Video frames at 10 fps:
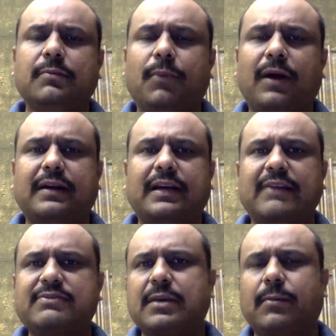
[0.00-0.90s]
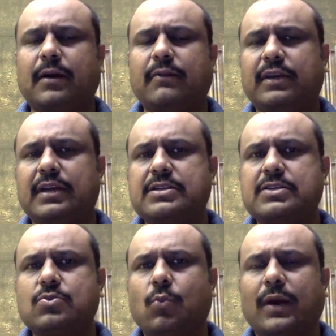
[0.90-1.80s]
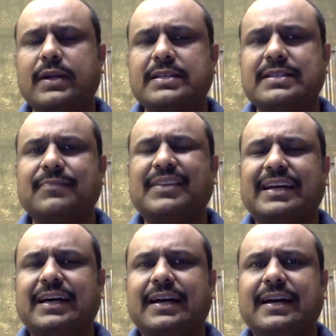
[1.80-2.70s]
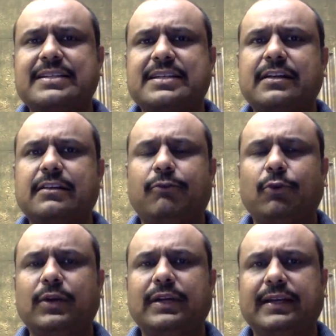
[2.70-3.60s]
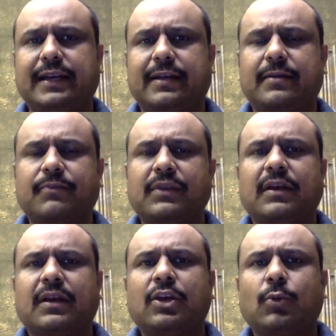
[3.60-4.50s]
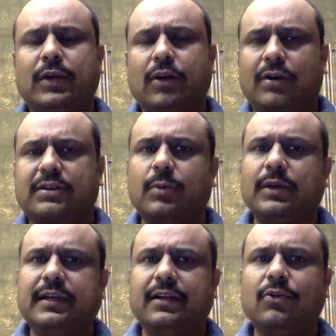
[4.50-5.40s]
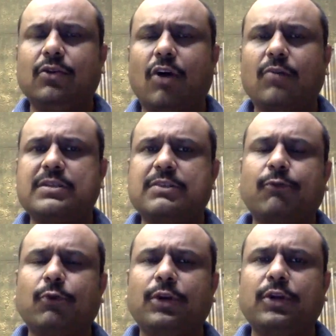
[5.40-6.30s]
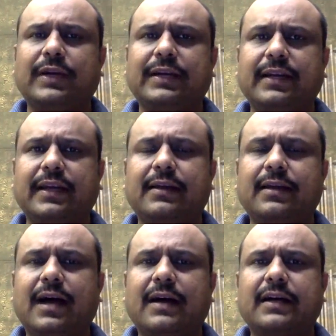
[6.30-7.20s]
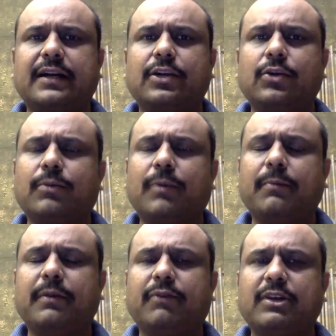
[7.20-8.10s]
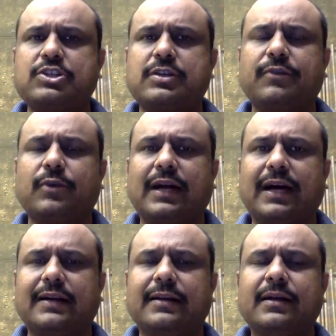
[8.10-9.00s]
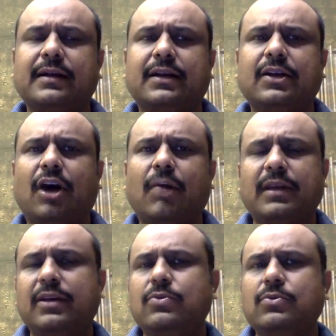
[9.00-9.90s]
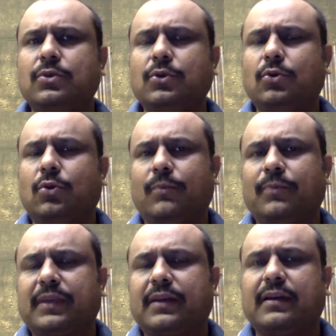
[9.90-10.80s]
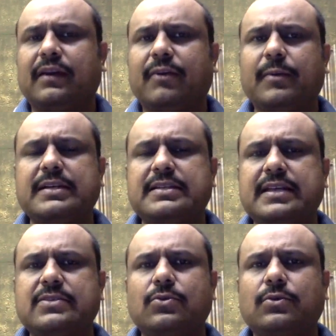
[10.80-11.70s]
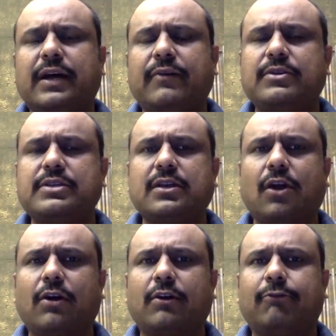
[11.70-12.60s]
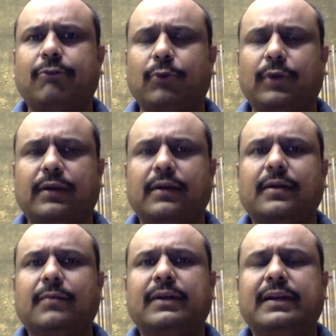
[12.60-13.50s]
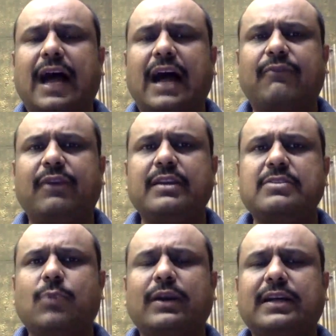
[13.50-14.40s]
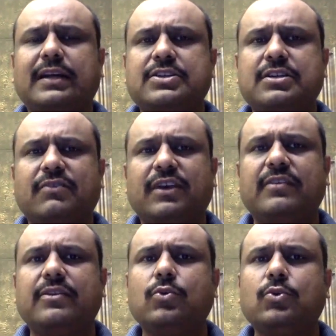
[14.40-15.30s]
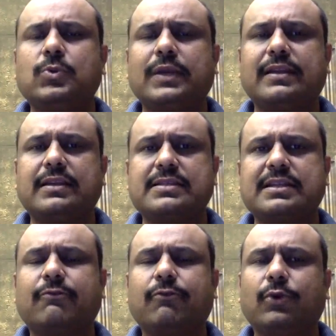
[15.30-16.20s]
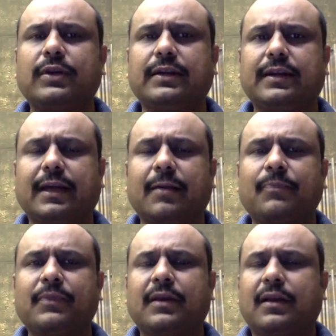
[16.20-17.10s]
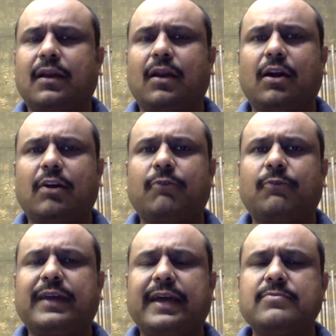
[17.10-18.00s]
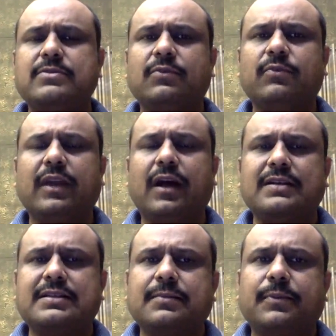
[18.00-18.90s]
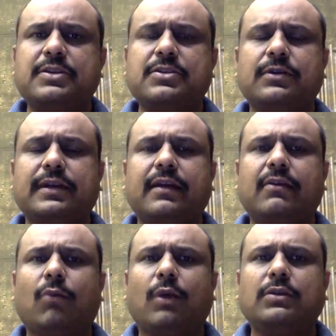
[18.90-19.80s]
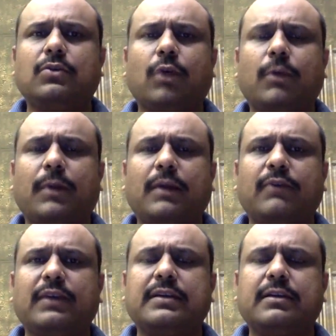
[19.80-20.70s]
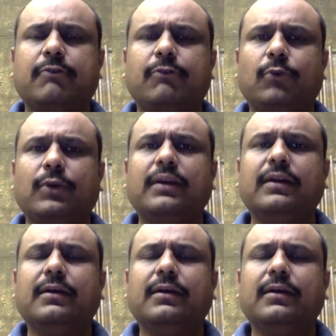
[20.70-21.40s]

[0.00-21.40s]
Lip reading: important lifestyle modifications. One is reduction in the fluid intake. Your doctor will tell you how much of fluid you can take according to your pumping function of your heart. Normally, you know, everybody says you have to drink a lot of fluid. But heart failure is one condition where you usually restrict fluid intake. A lot of times, we'll ask the patient to take 1 to 1.5 liter of fluid